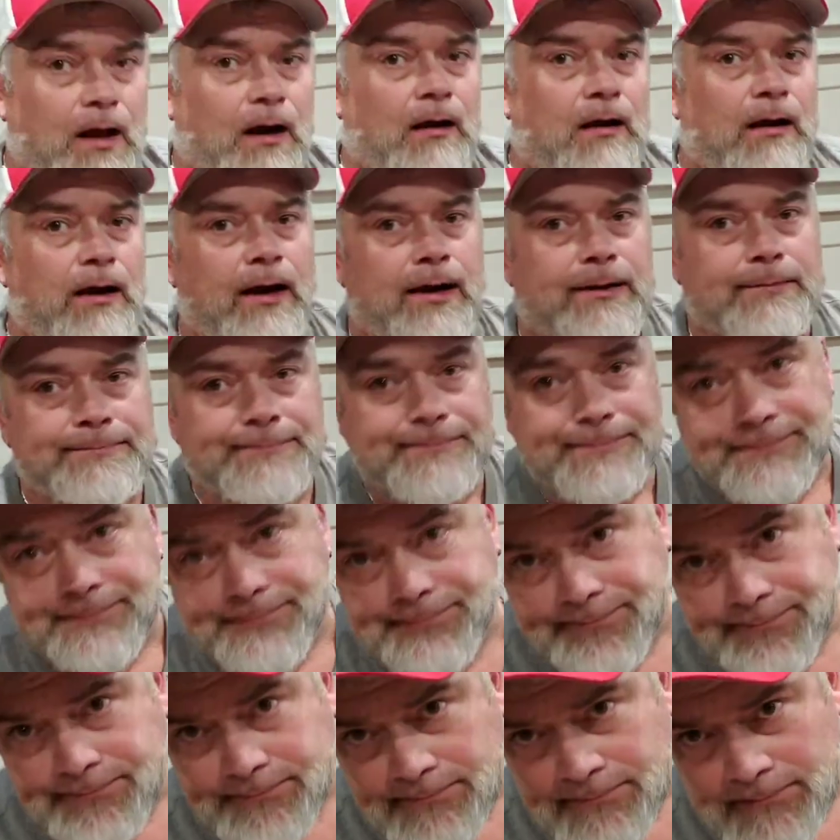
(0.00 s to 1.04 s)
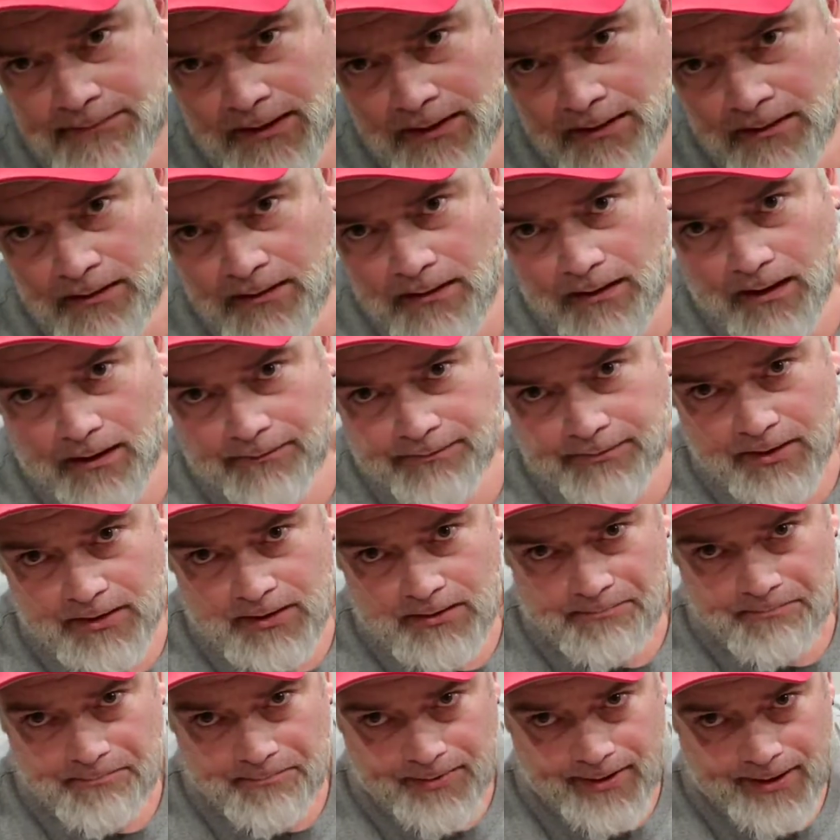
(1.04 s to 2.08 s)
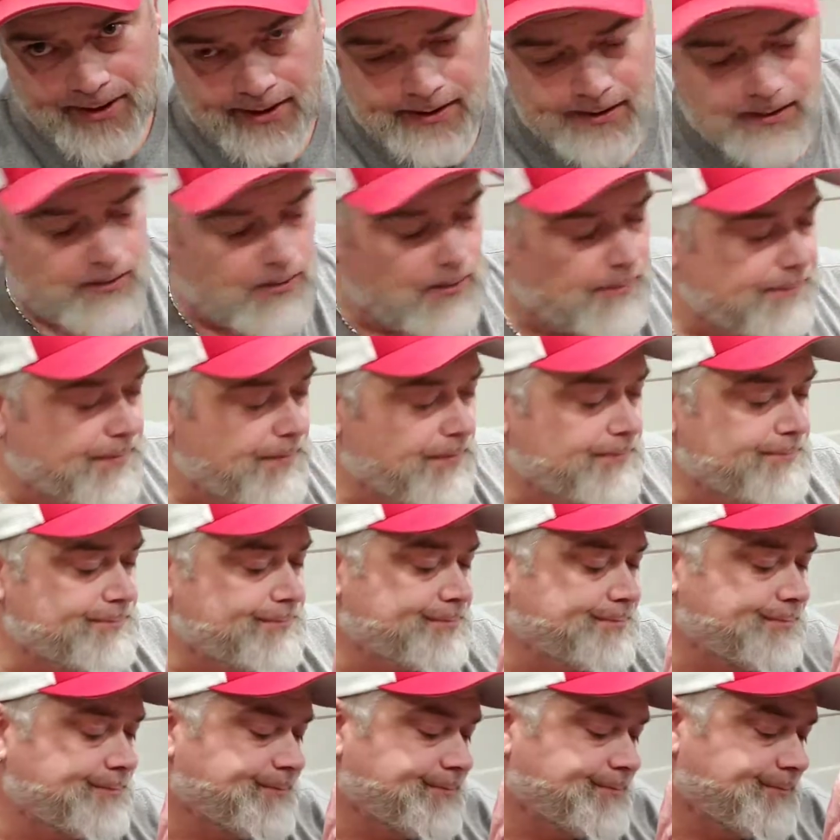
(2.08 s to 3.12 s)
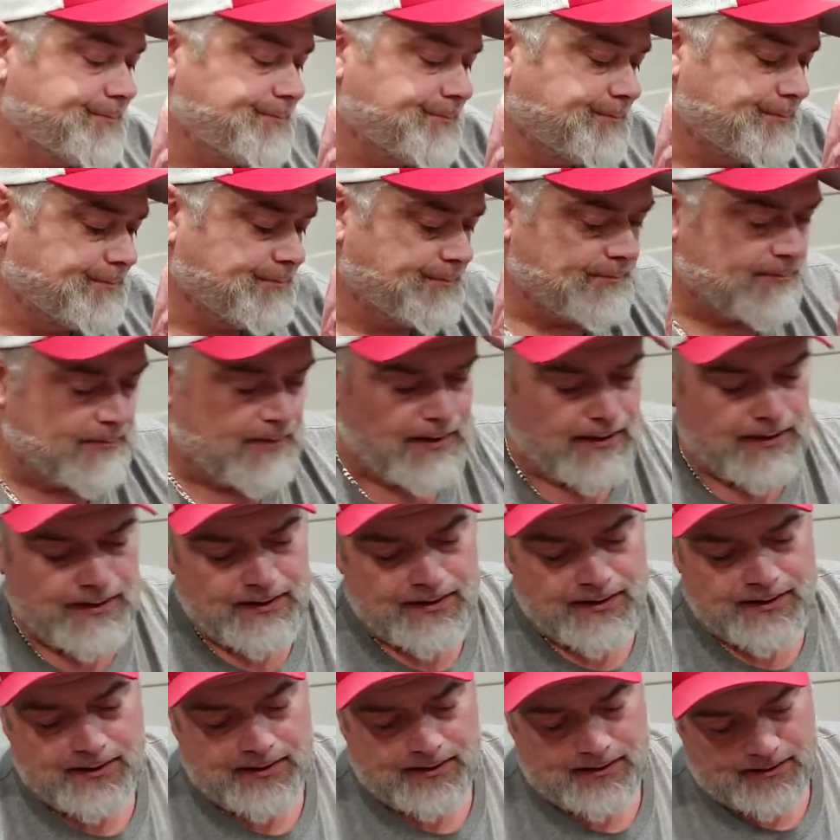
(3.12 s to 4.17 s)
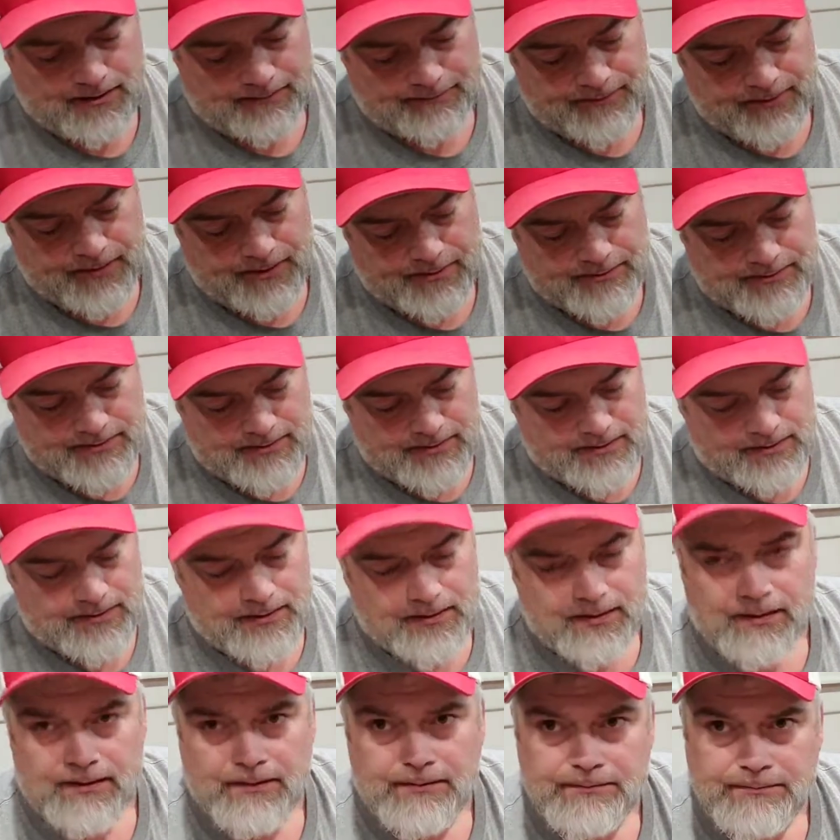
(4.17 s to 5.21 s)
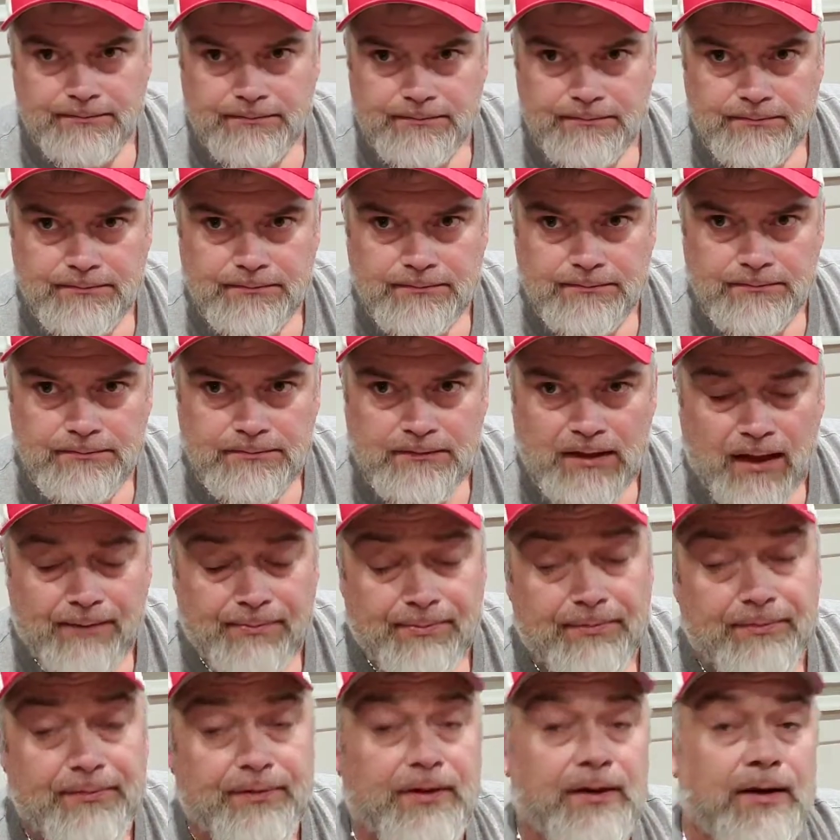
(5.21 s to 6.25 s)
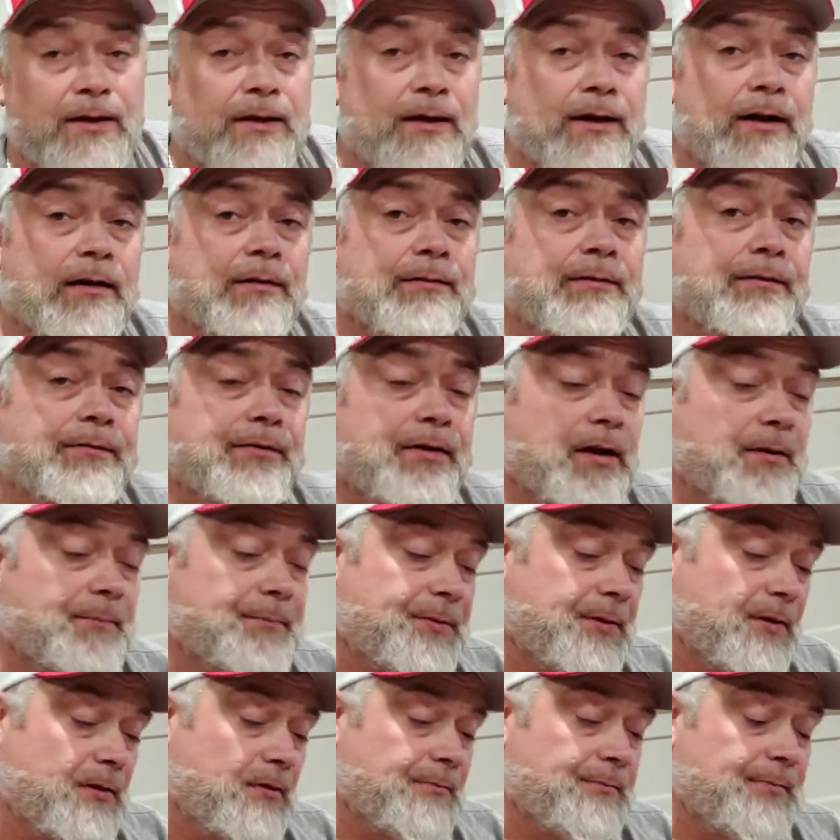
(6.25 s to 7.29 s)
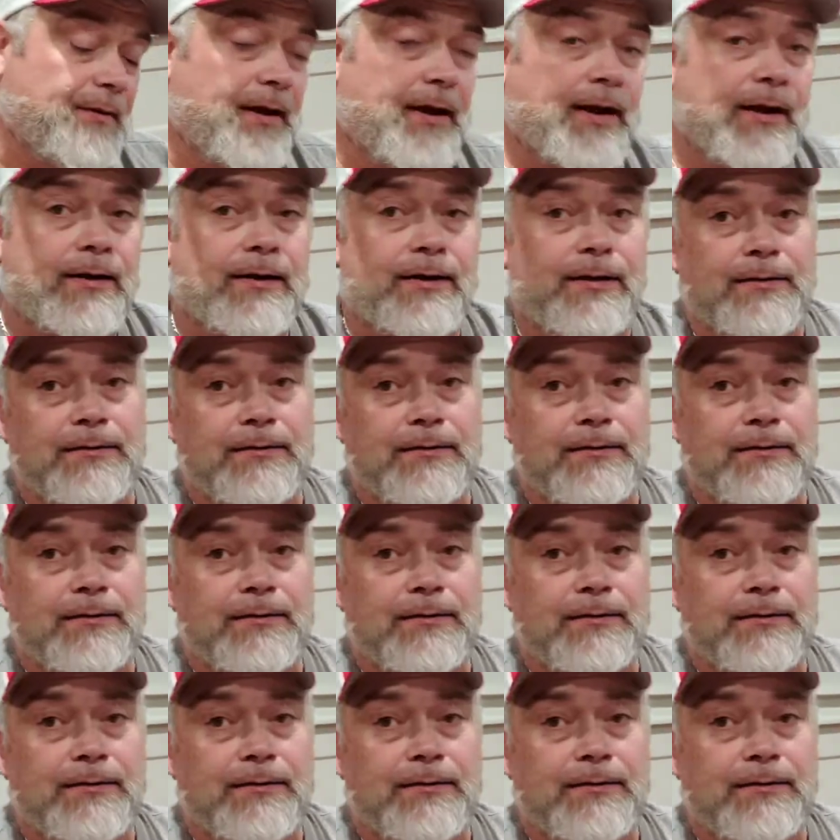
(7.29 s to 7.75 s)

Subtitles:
All right, I've got the bag open and I've got the top of it cut out and I've got it peeled back.